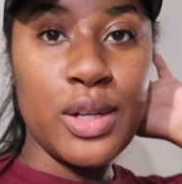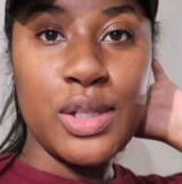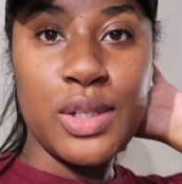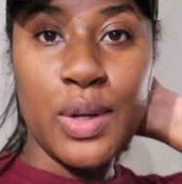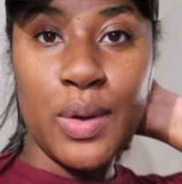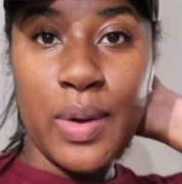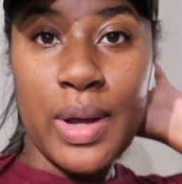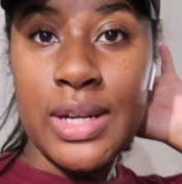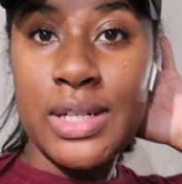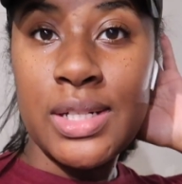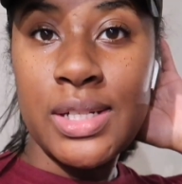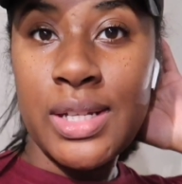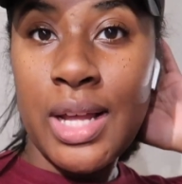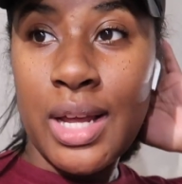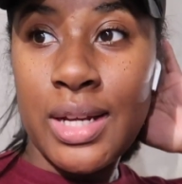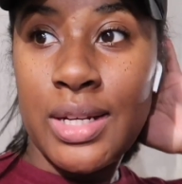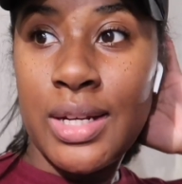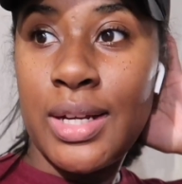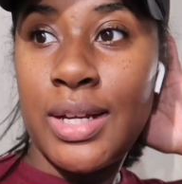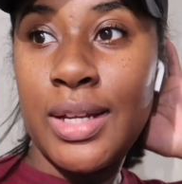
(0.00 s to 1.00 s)
y'all, so I just
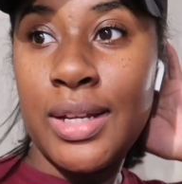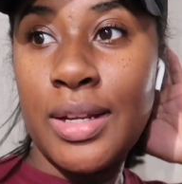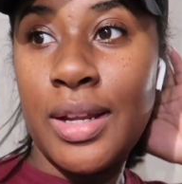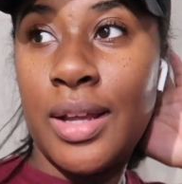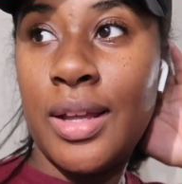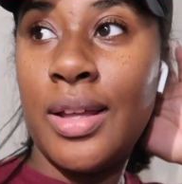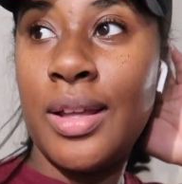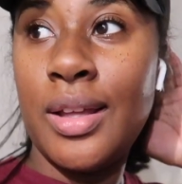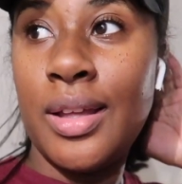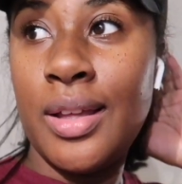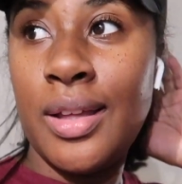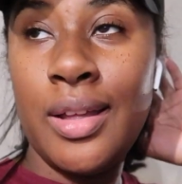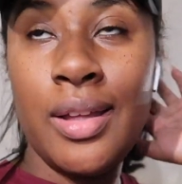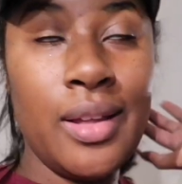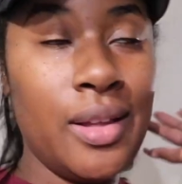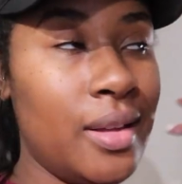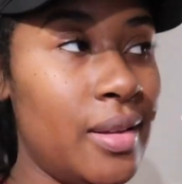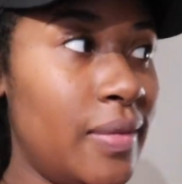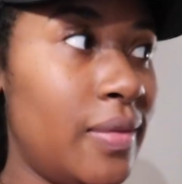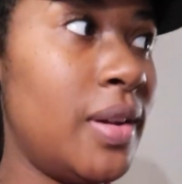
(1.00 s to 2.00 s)
got done
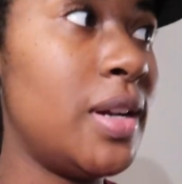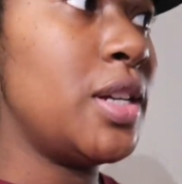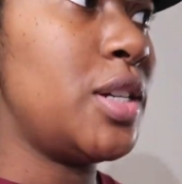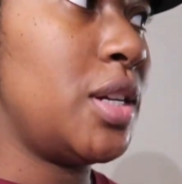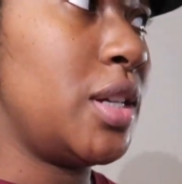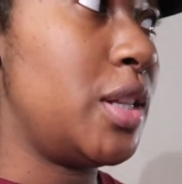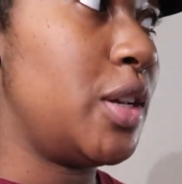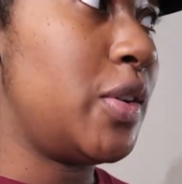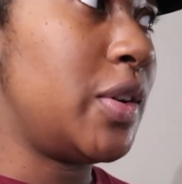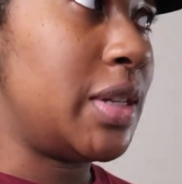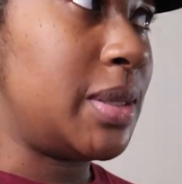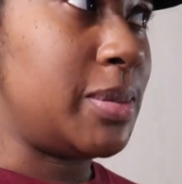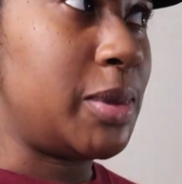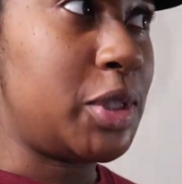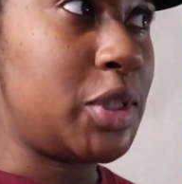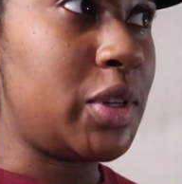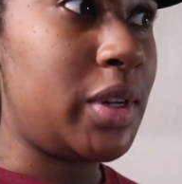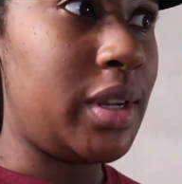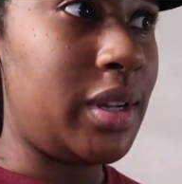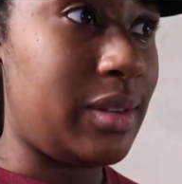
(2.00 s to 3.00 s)
finishing the Christmas
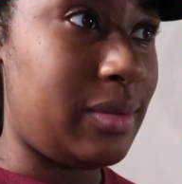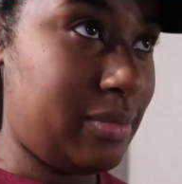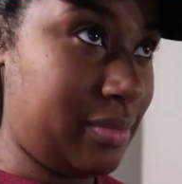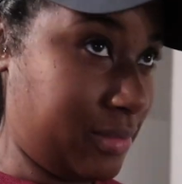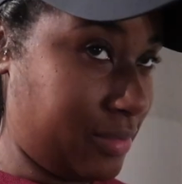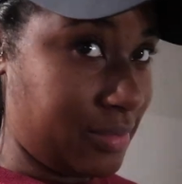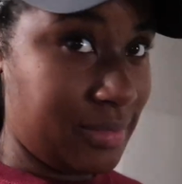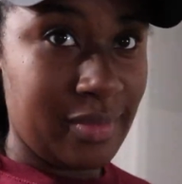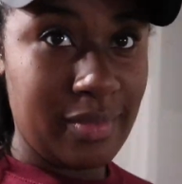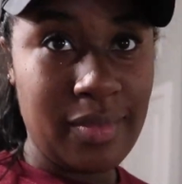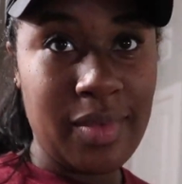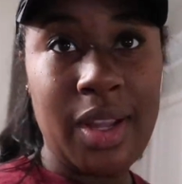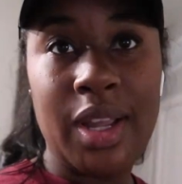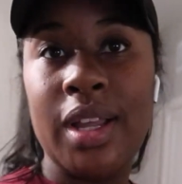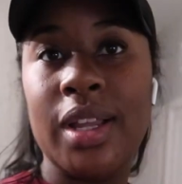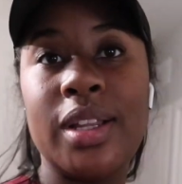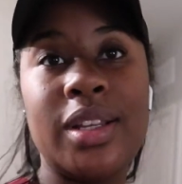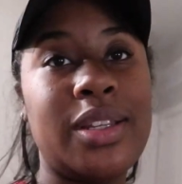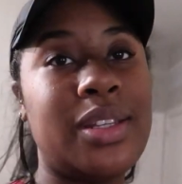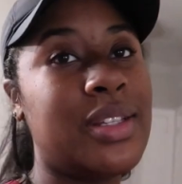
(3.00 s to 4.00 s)
tree.
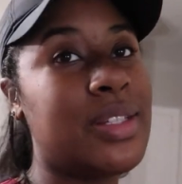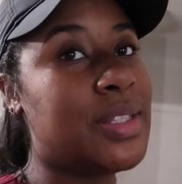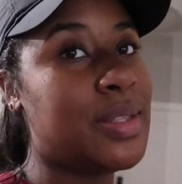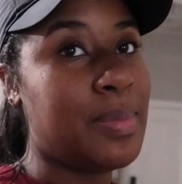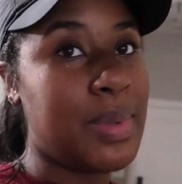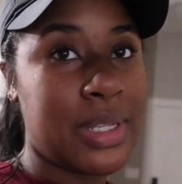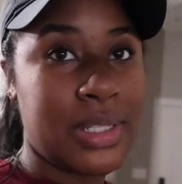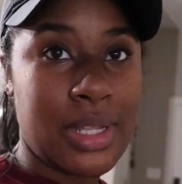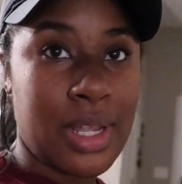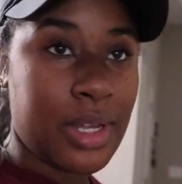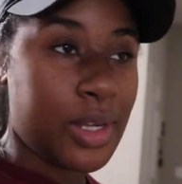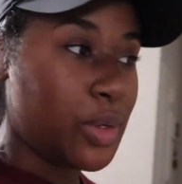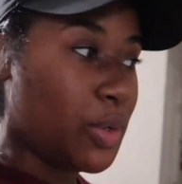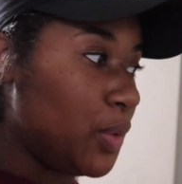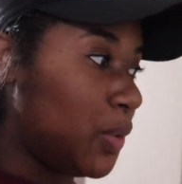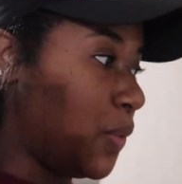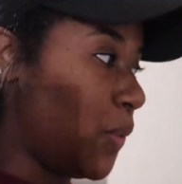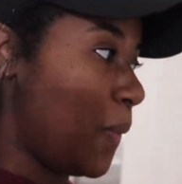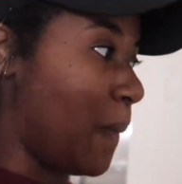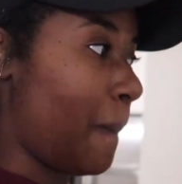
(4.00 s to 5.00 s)
This is the best I could
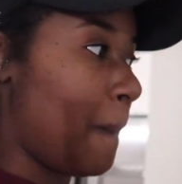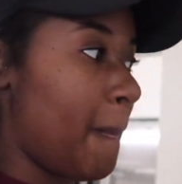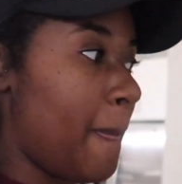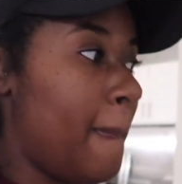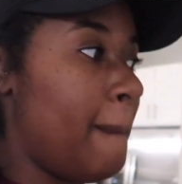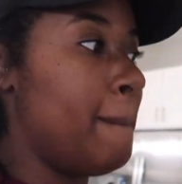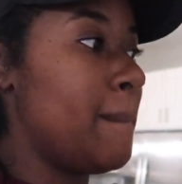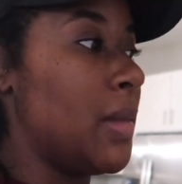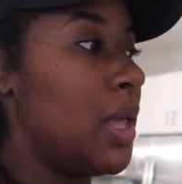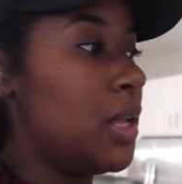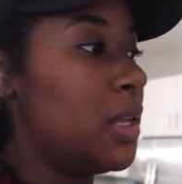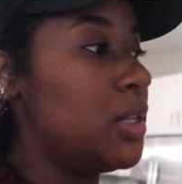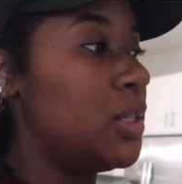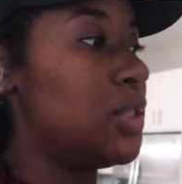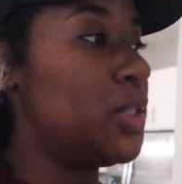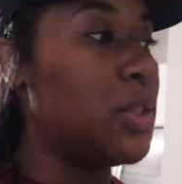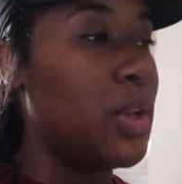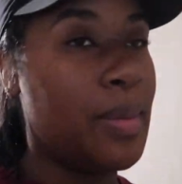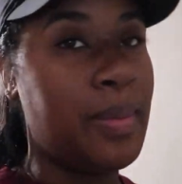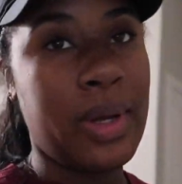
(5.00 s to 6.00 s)
do.
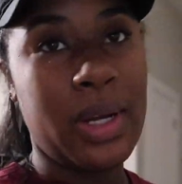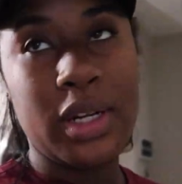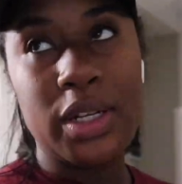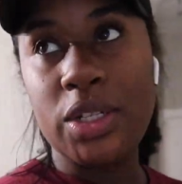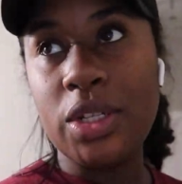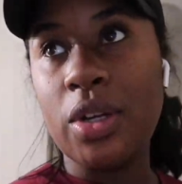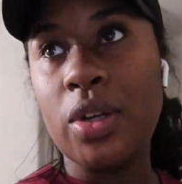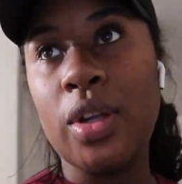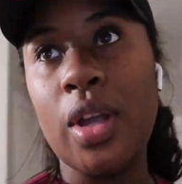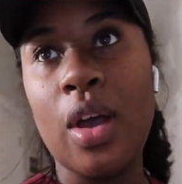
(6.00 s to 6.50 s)
So I'm gonna show